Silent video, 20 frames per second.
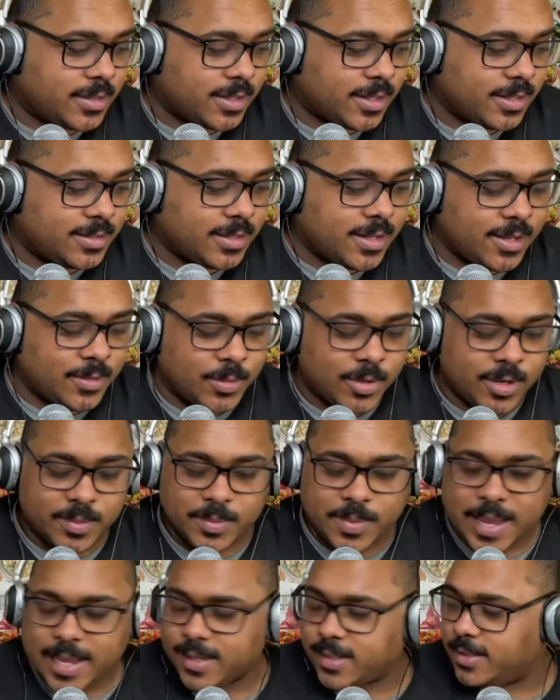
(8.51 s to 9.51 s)
And today we are
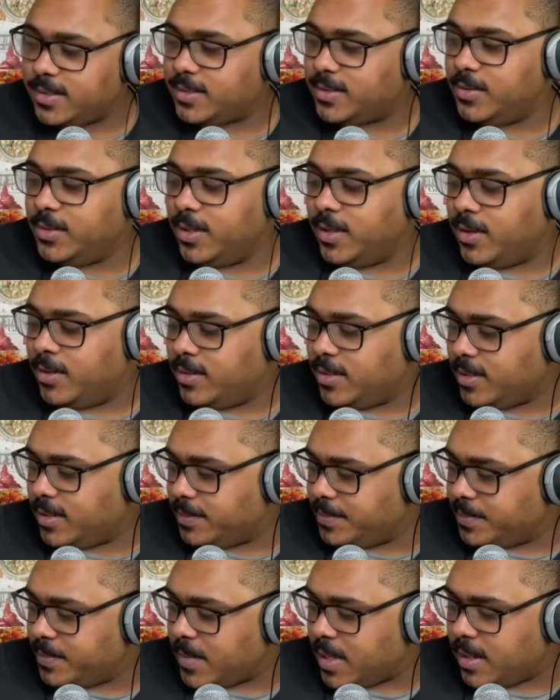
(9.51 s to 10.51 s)
back in the studio,
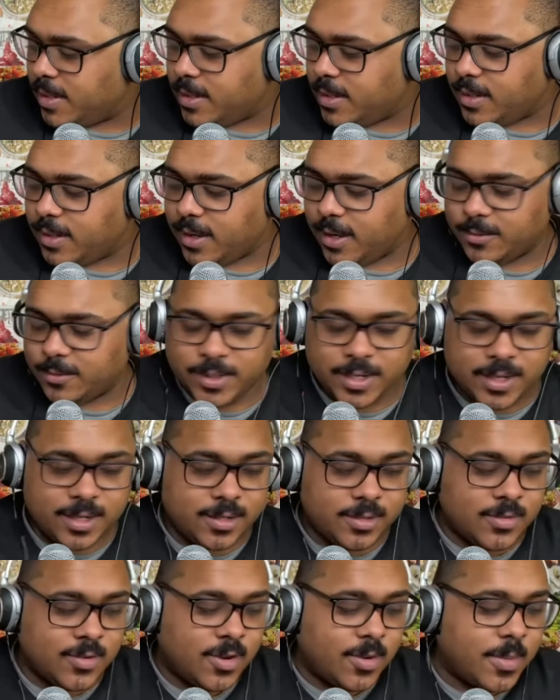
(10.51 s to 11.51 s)
and we're here
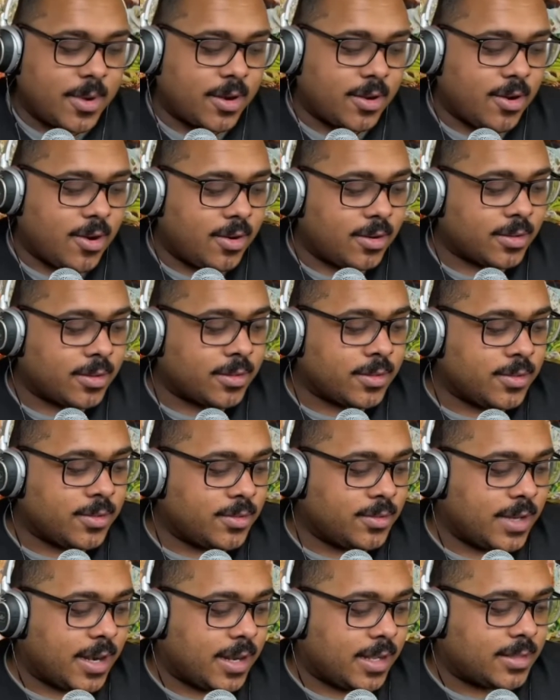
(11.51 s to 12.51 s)
to talk about an
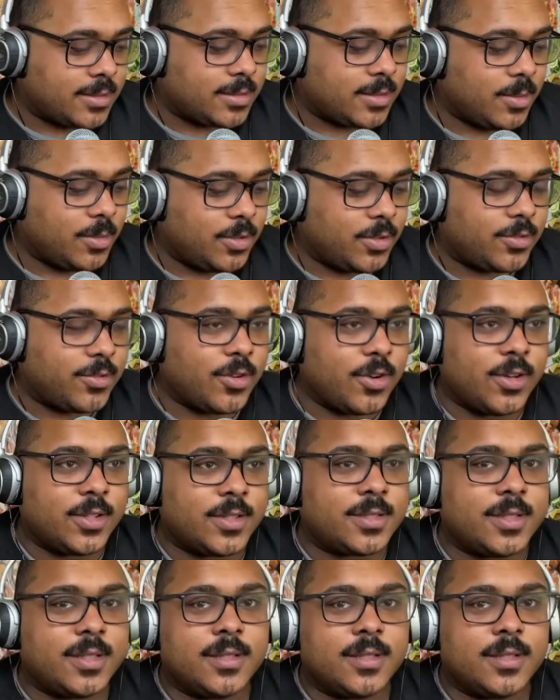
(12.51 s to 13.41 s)
article that I stumbled across,